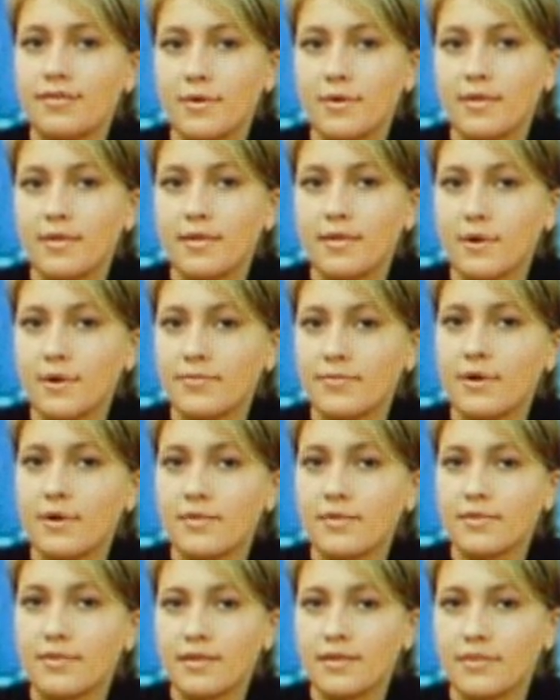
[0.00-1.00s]
And so the
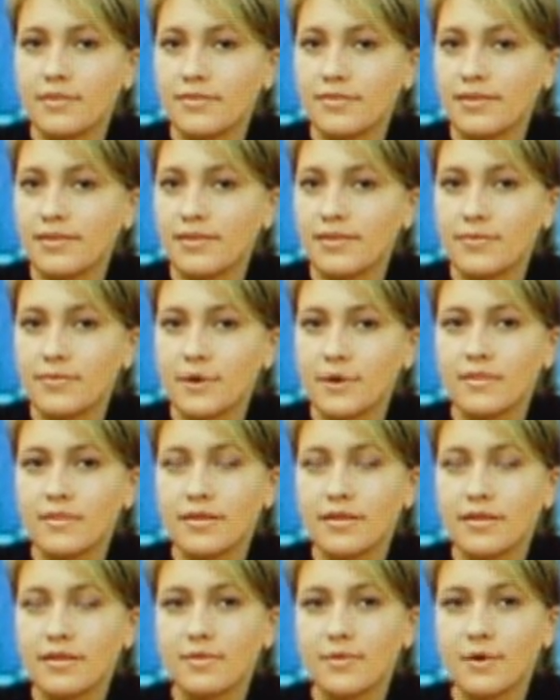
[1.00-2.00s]
non-profit Wings of Freedom
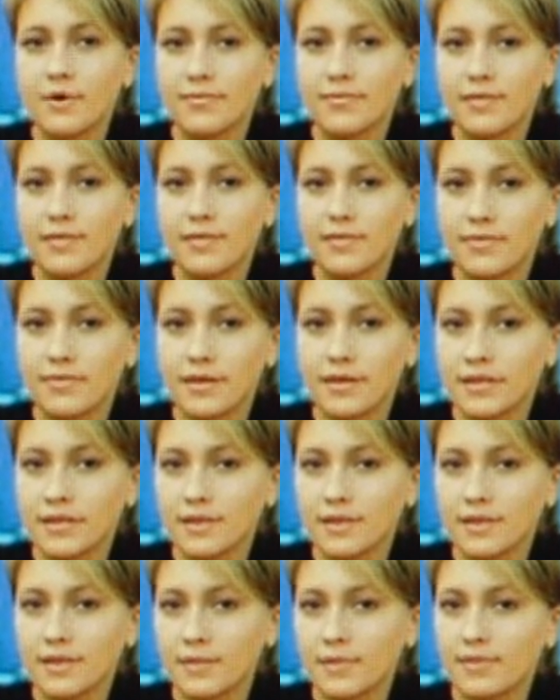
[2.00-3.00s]
project was born,
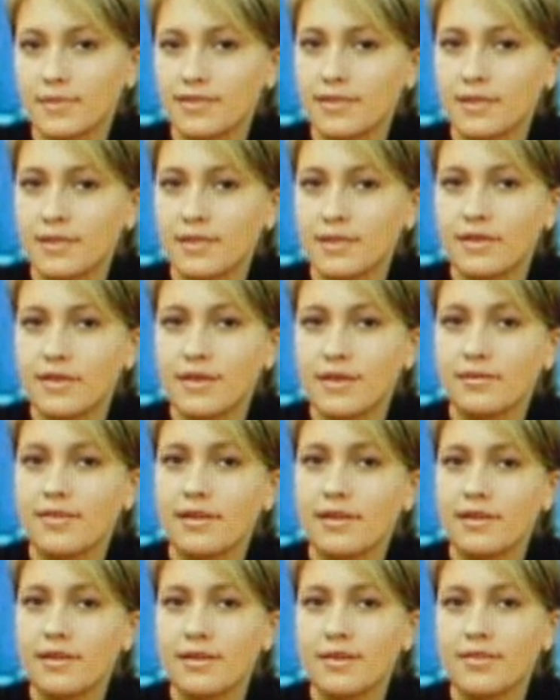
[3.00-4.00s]
an effort to return the
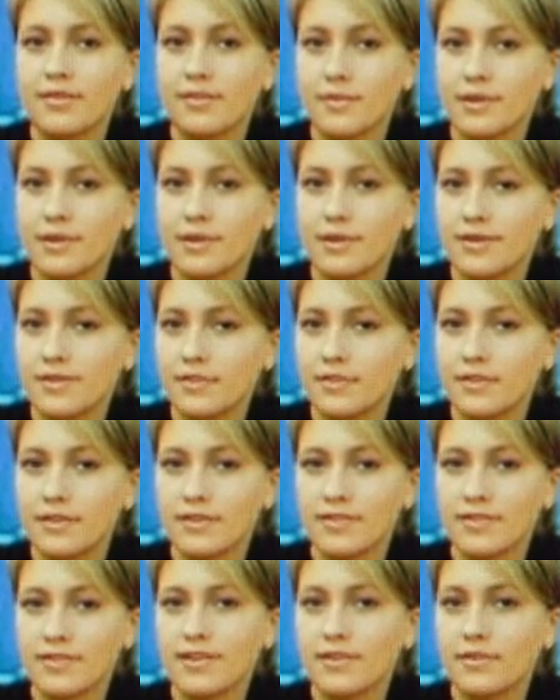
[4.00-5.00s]
Lazy Lady to her
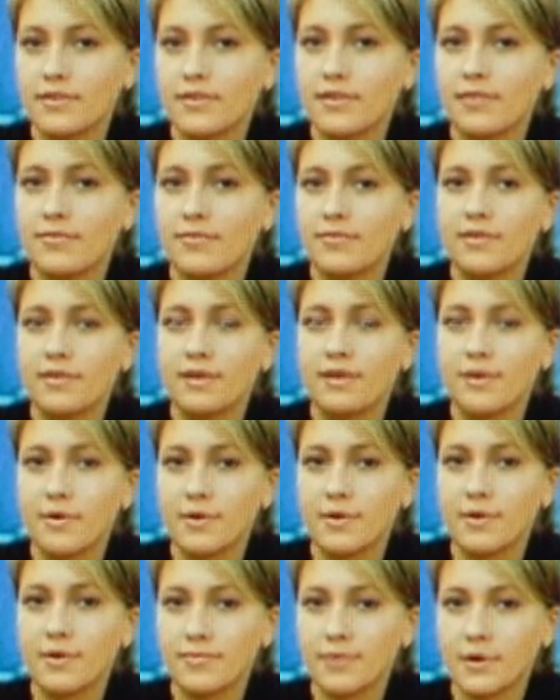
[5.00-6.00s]
original condition and
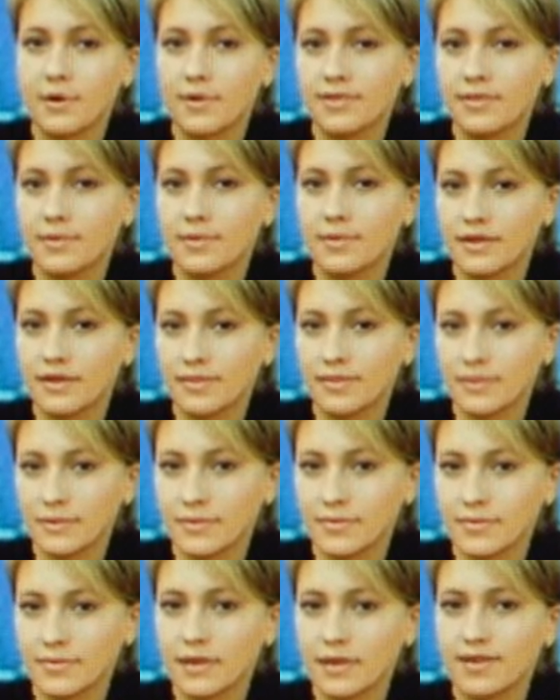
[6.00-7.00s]
preserve both a part of World
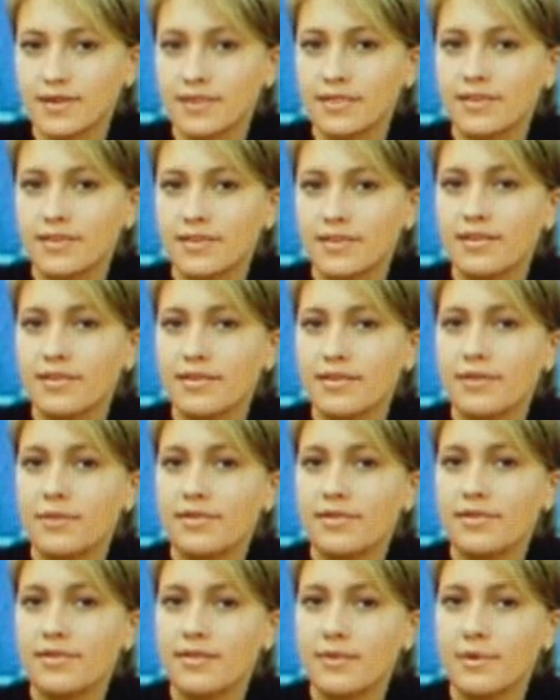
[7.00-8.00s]
War II history and the
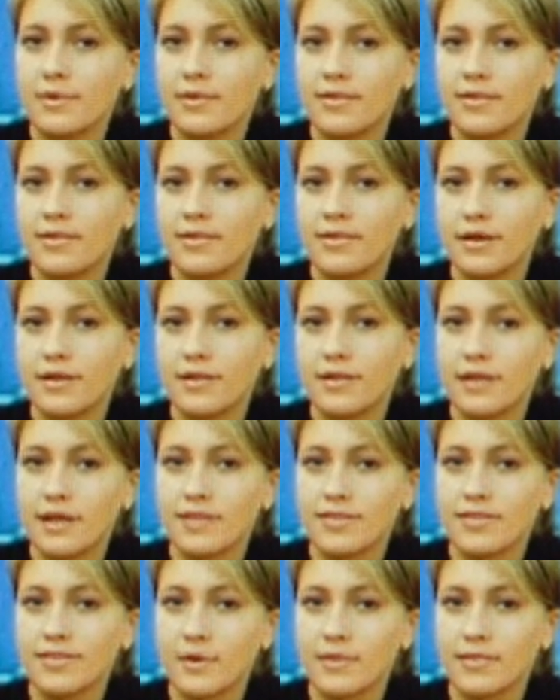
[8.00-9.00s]
community's
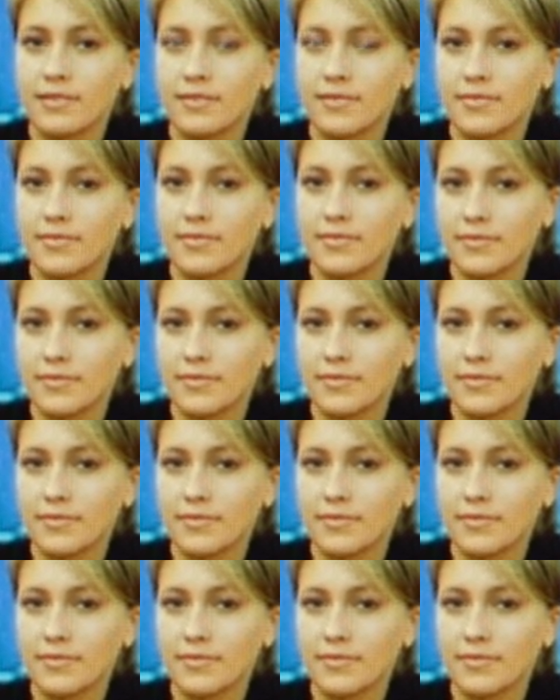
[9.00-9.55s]
long-standing icon.